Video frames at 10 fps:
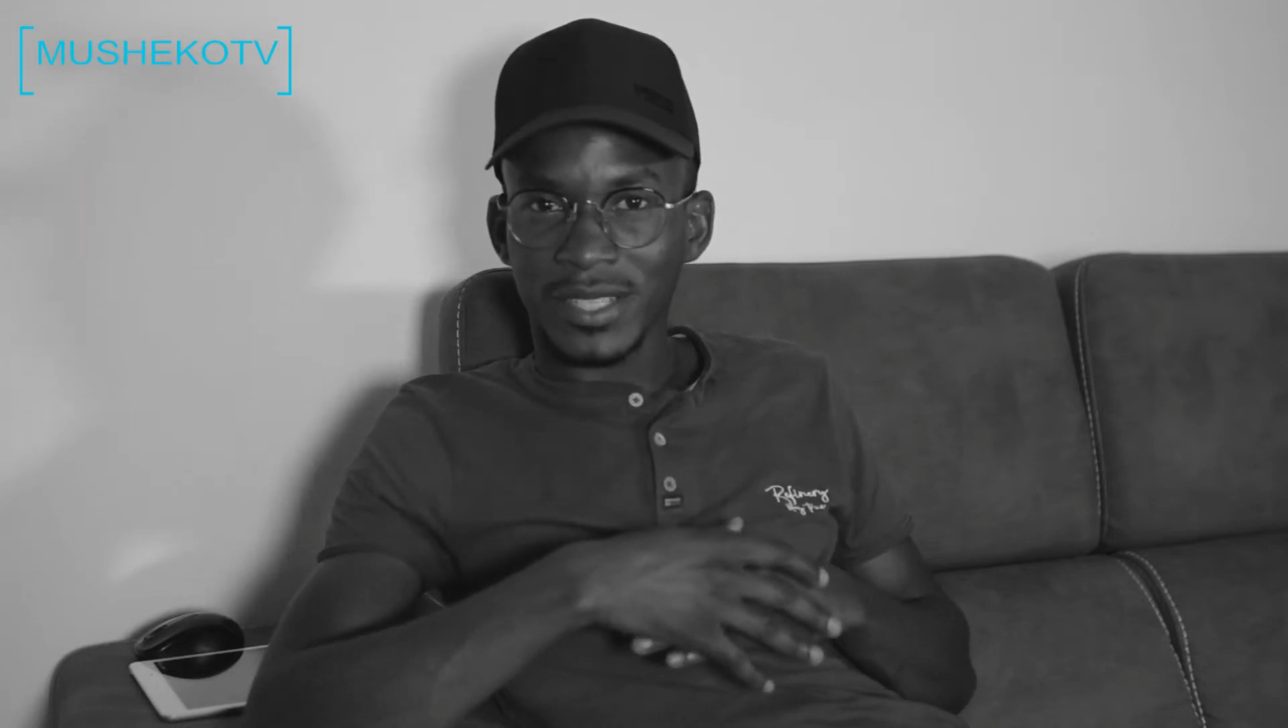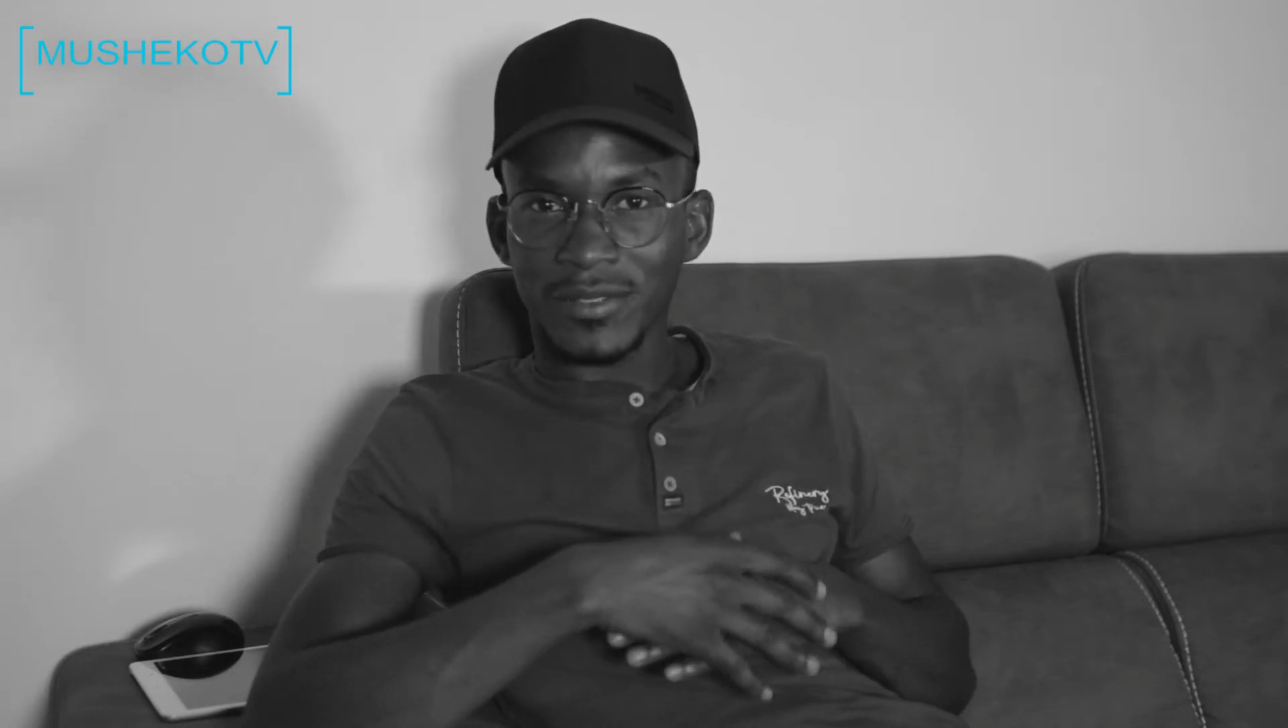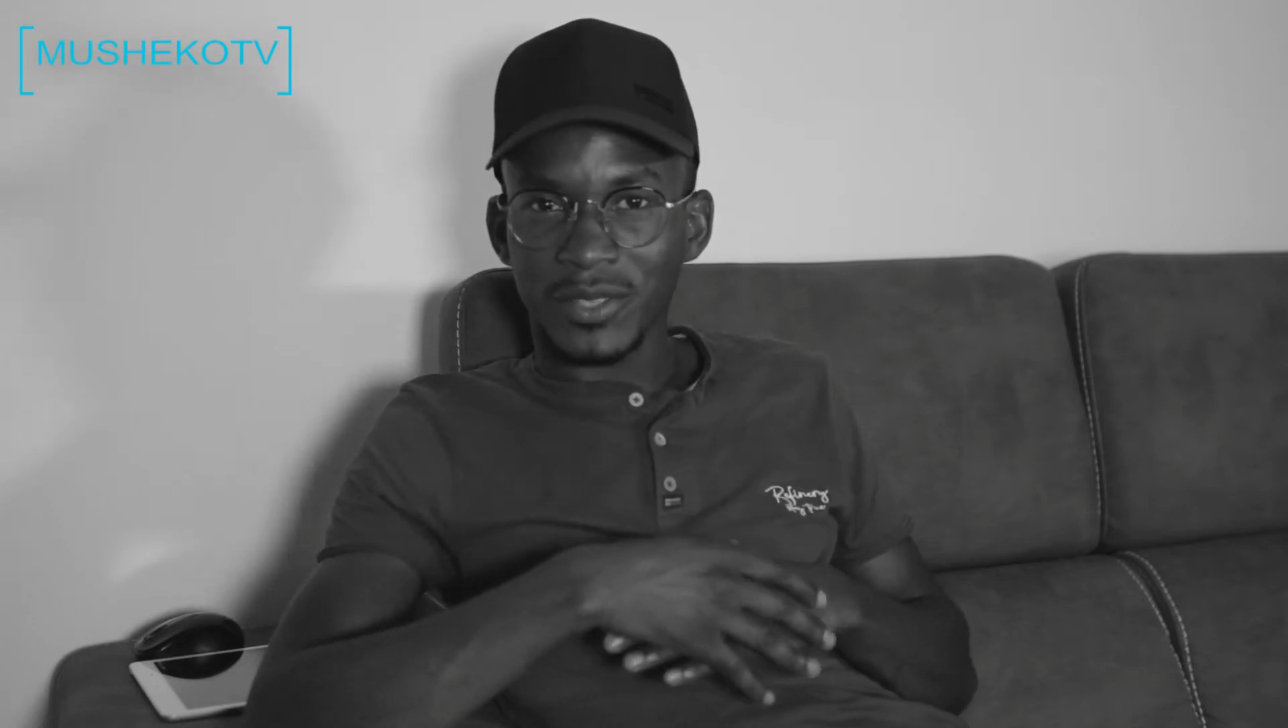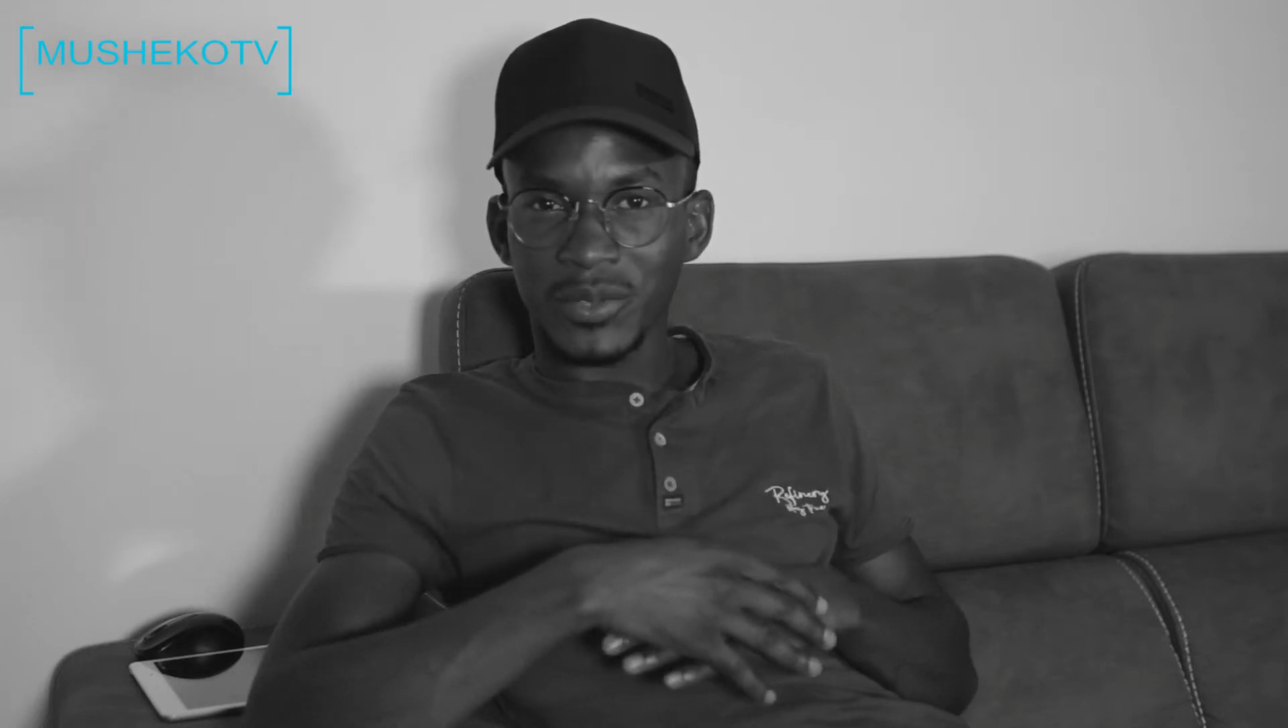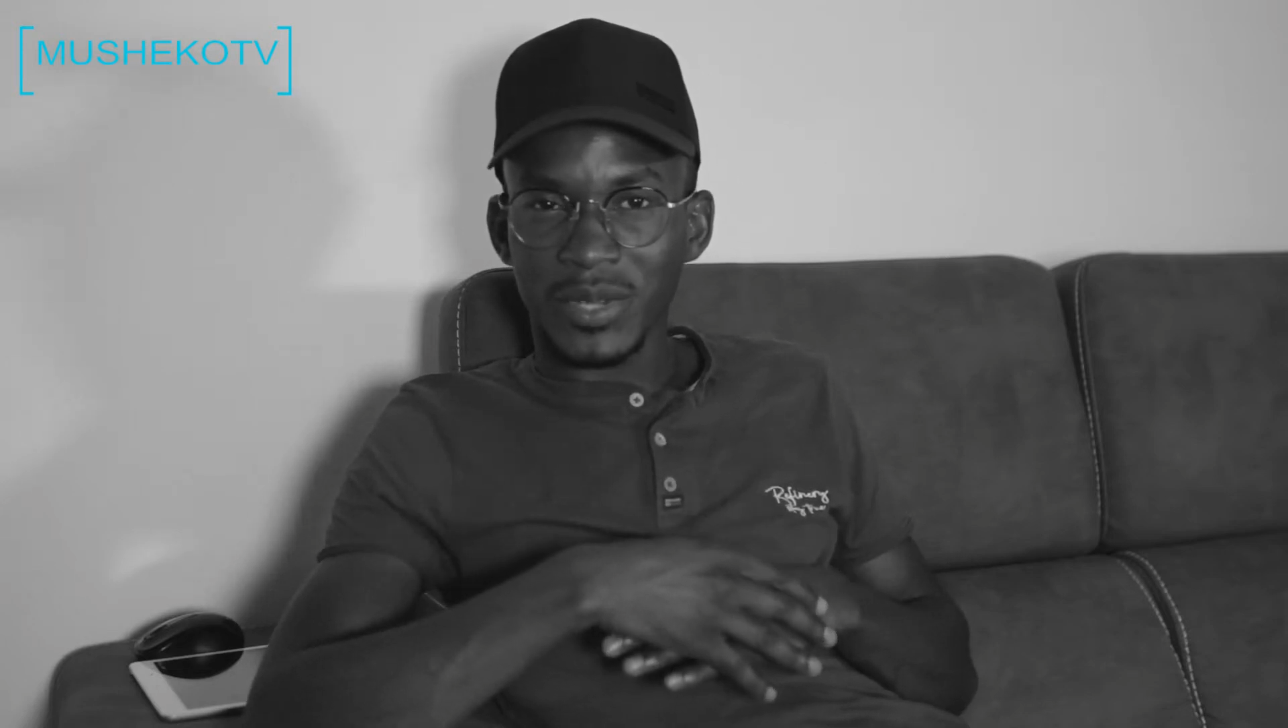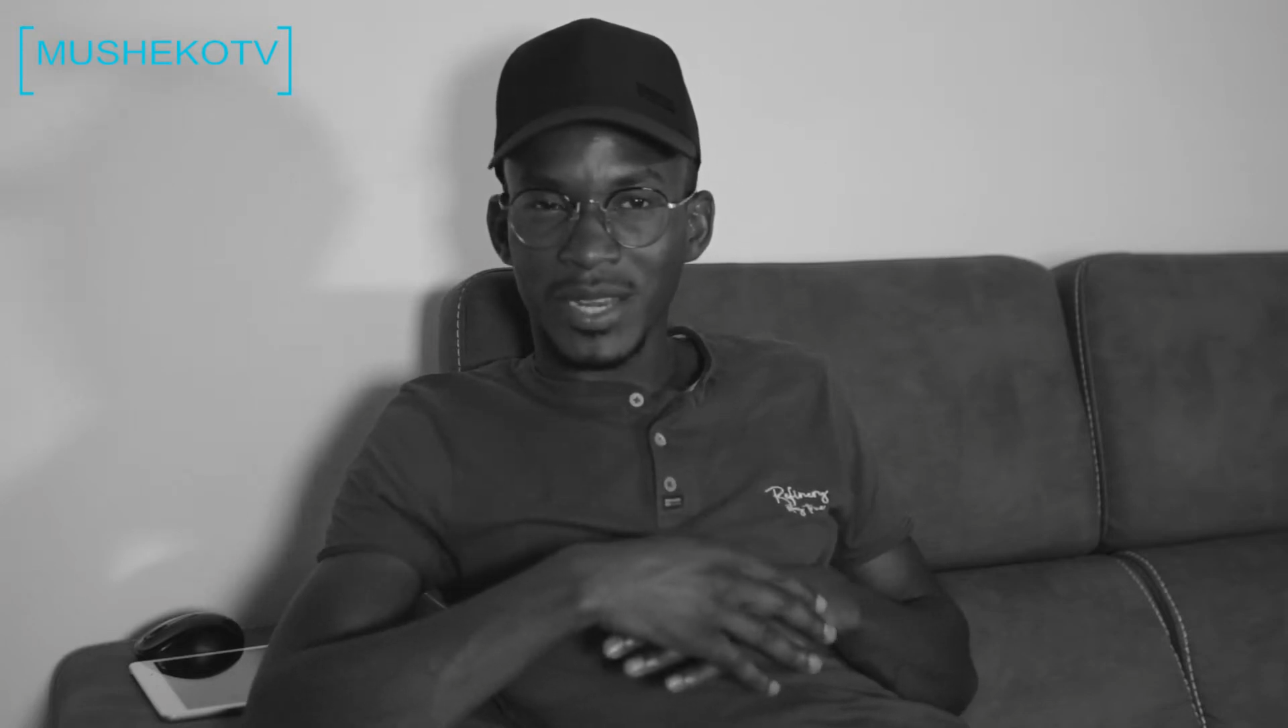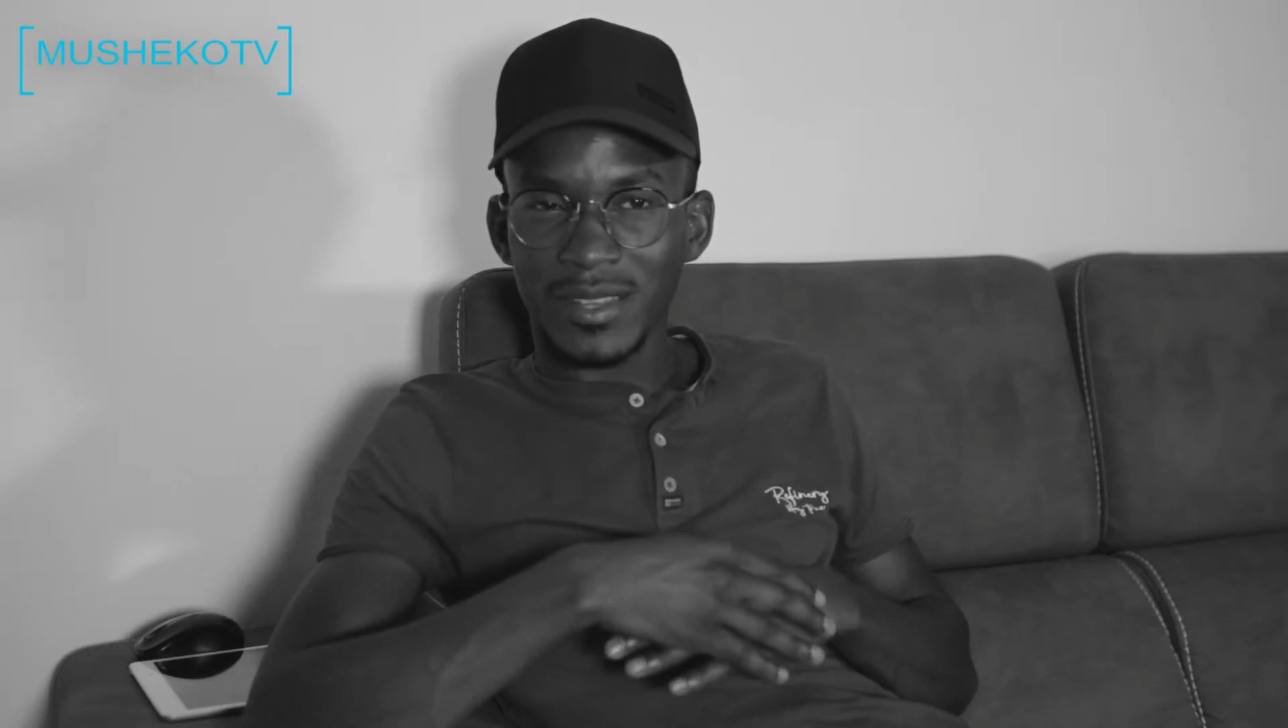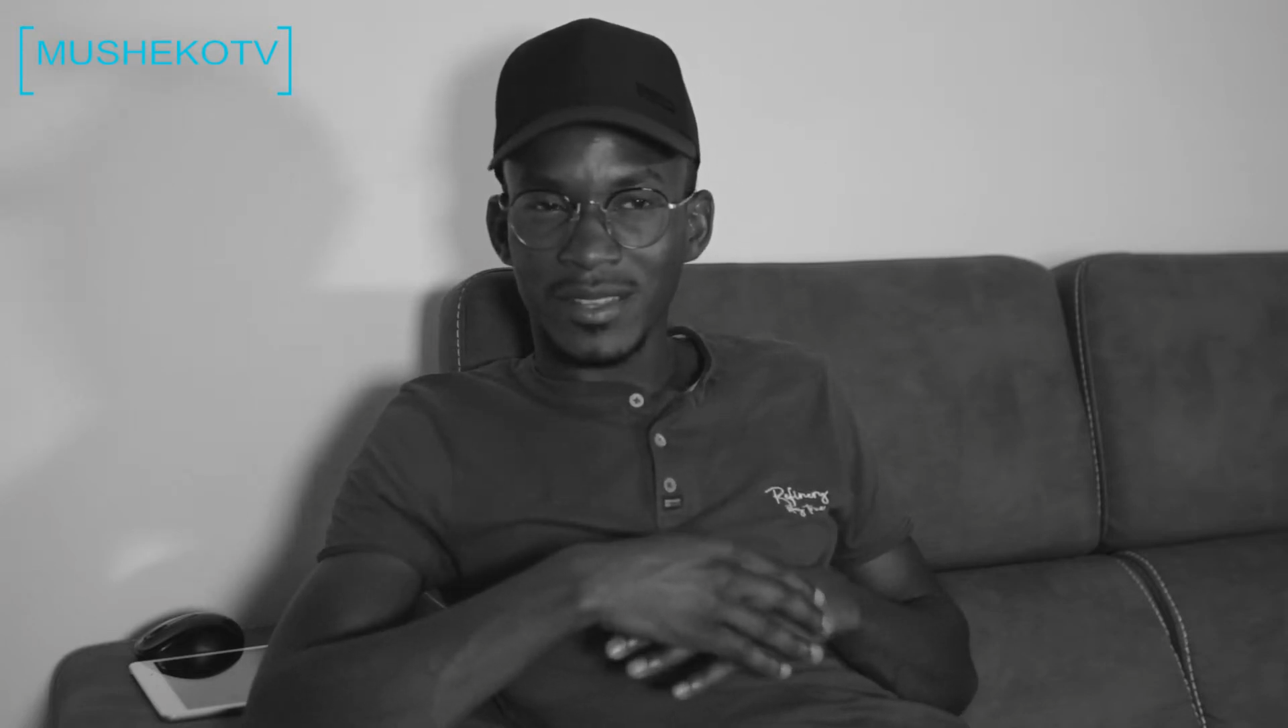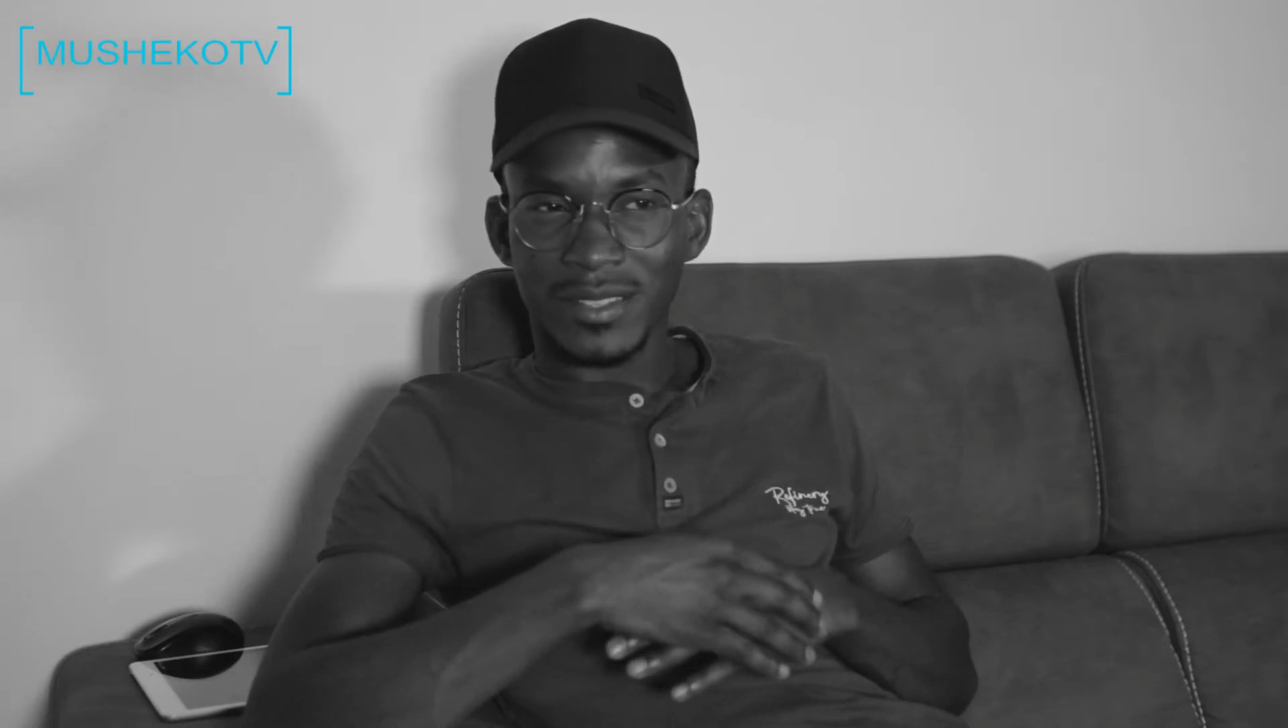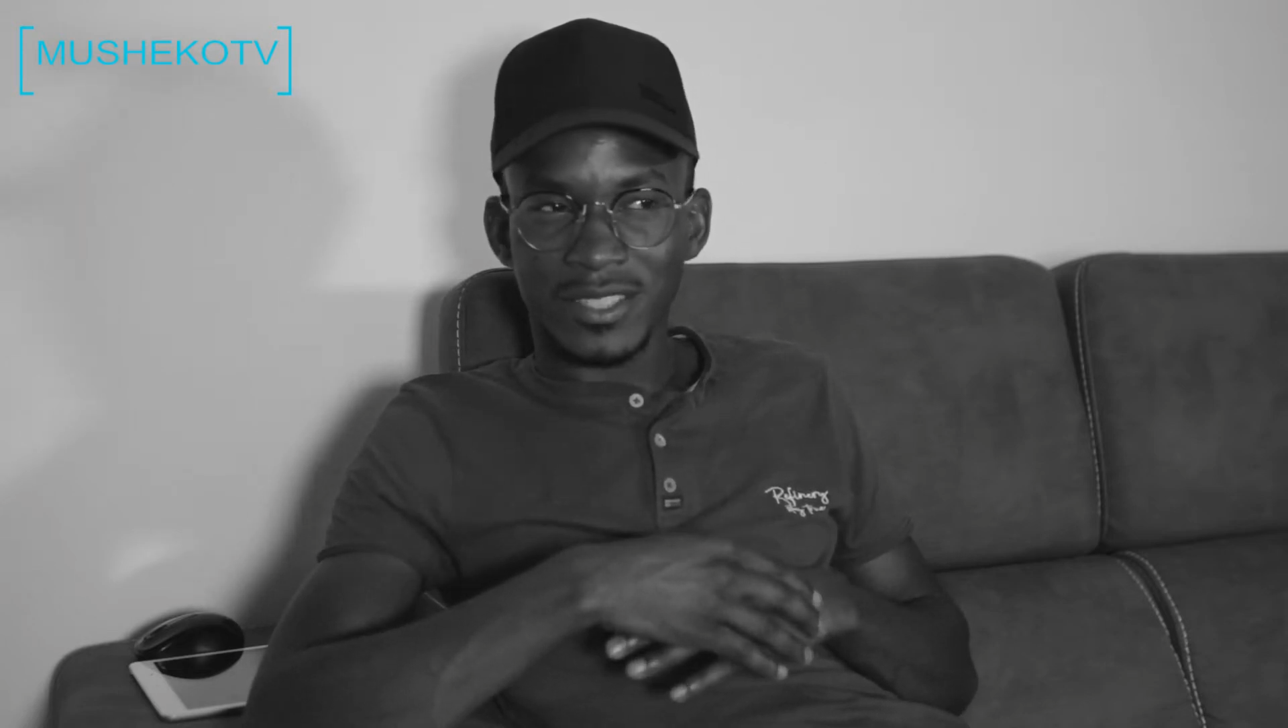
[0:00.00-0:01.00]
giving you anything.